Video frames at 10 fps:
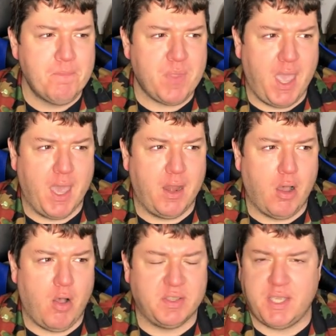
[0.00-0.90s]
and
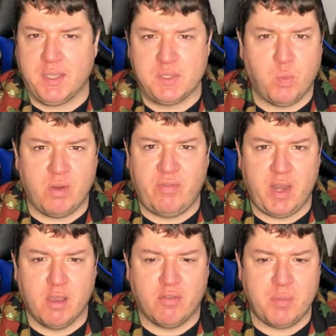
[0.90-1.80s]
all it takes is one
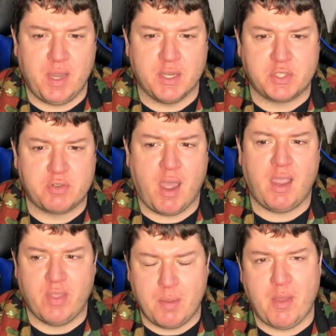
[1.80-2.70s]
video for me to get a
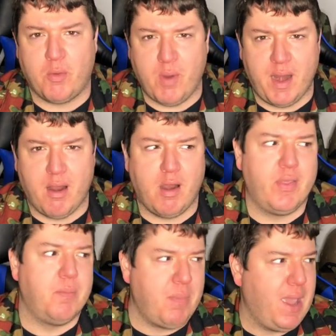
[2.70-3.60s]
strike, and then I'm on the radar,
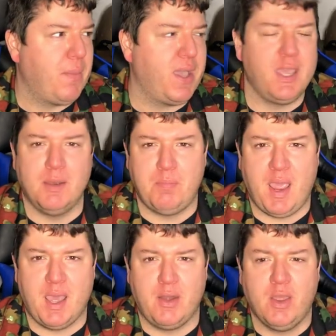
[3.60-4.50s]
and then bam, I can get
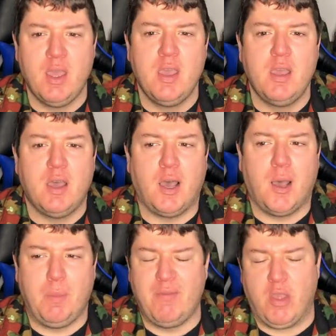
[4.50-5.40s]
banned.
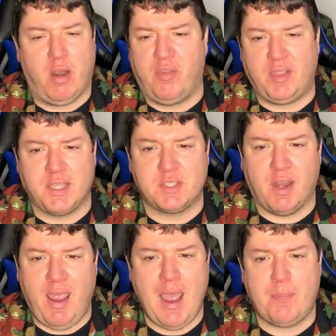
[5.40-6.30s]
Um, even though I don't think that's
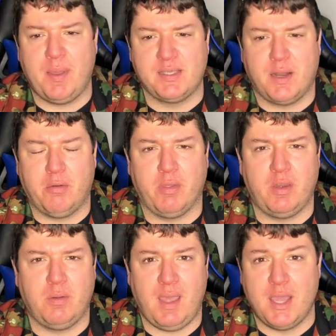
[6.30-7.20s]
going to happen because I don't really
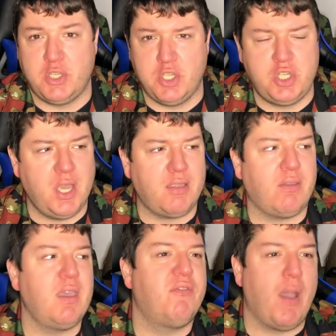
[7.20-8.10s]
do any edgy
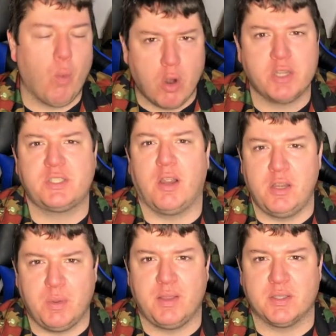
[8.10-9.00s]
shit. If I were to
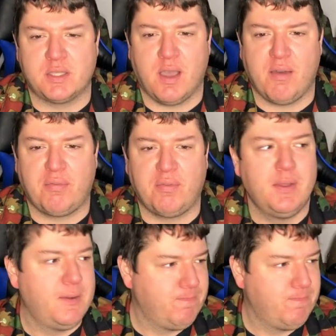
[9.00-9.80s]
start doing the stuff,